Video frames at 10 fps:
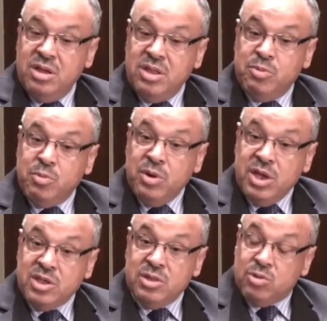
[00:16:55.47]
the
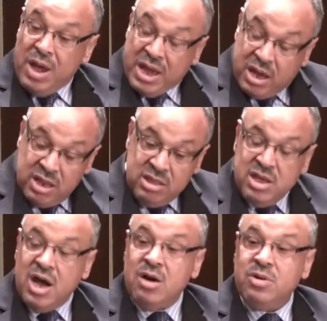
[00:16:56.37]
population, to increase
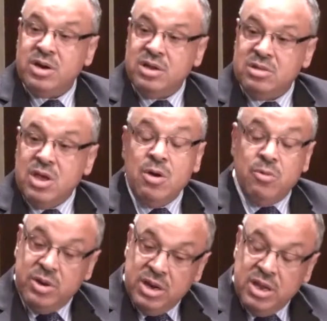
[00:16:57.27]
the awareness.
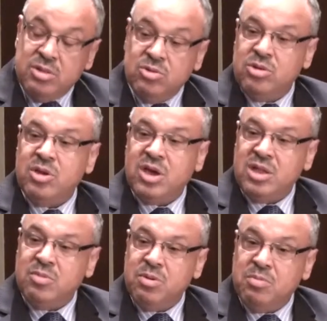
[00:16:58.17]
We need to
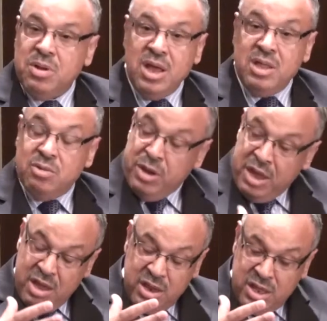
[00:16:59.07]
educate people, and we
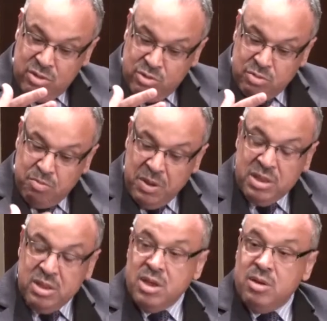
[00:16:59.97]
need to
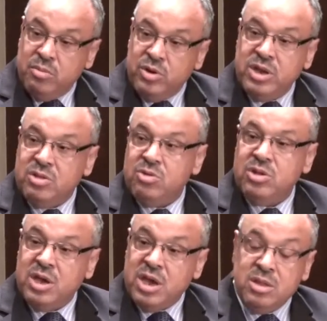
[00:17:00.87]
spend money to
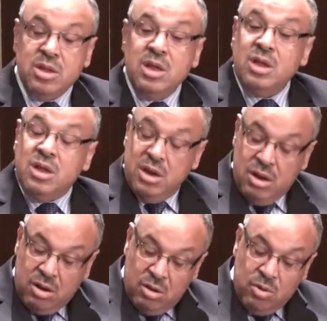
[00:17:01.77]
educate
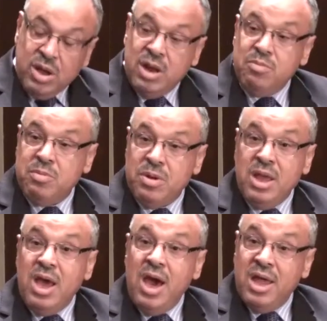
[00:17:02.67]
local people.
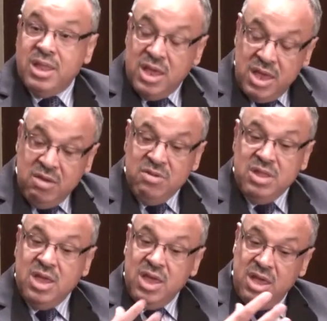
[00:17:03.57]
And
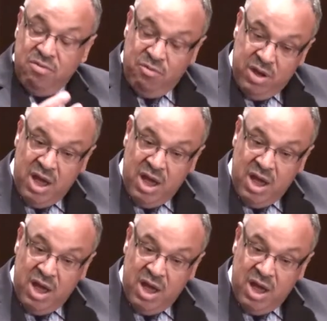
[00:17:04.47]
even if we